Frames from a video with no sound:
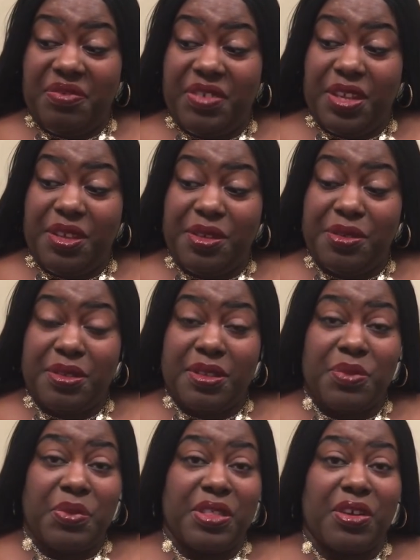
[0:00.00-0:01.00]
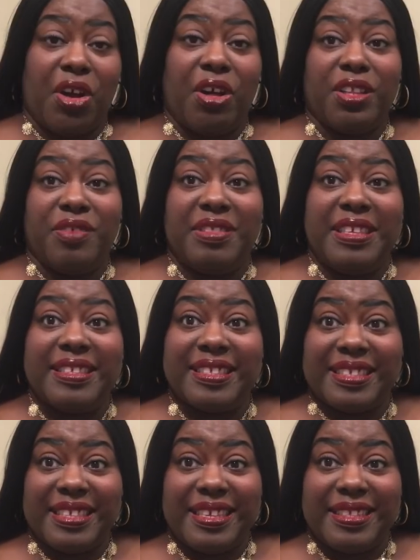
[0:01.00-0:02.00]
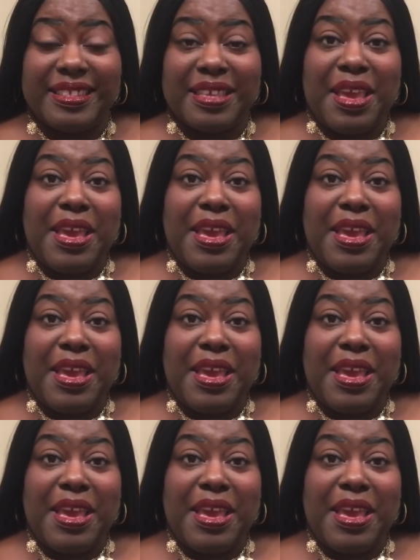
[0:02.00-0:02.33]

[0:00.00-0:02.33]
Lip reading: videos with all of these scents